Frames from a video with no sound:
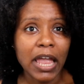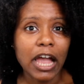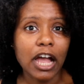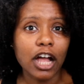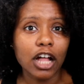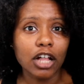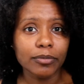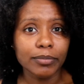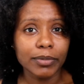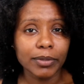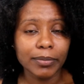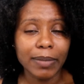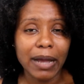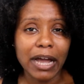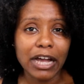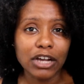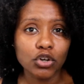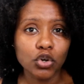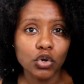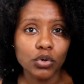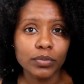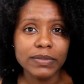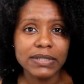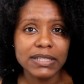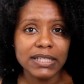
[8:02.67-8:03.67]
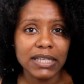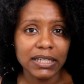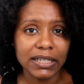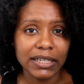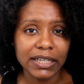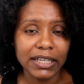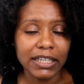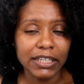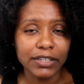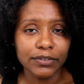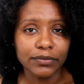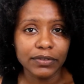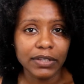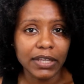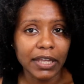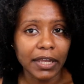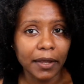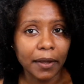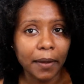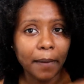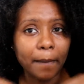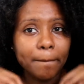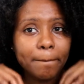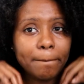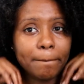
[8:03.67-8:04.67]
I'll be back home Sunday evening,
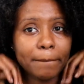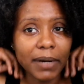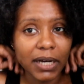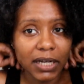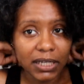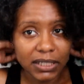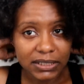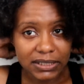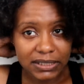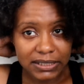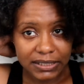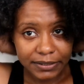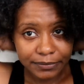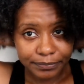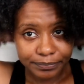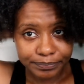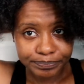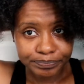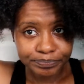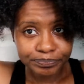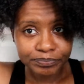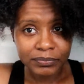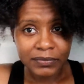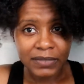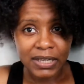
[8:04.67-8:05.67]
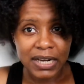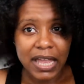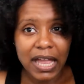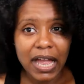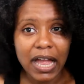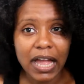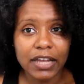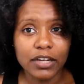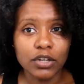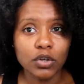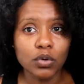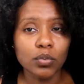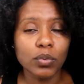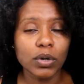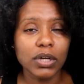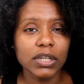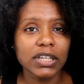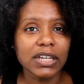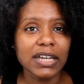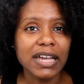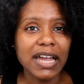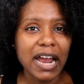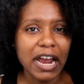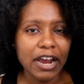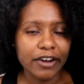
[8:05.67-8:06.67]
but I don't want
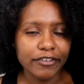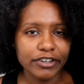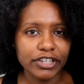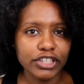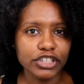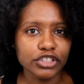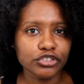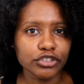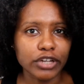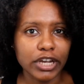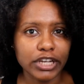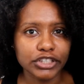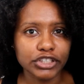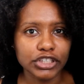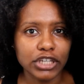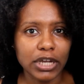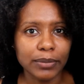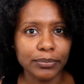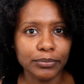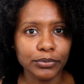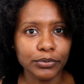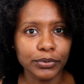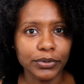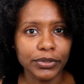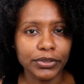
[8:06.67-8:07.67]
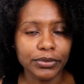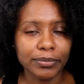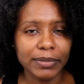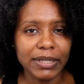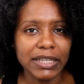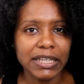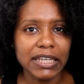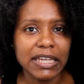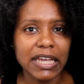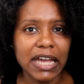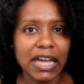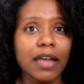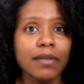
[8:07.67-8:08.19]
to carry the dry shampoo with me.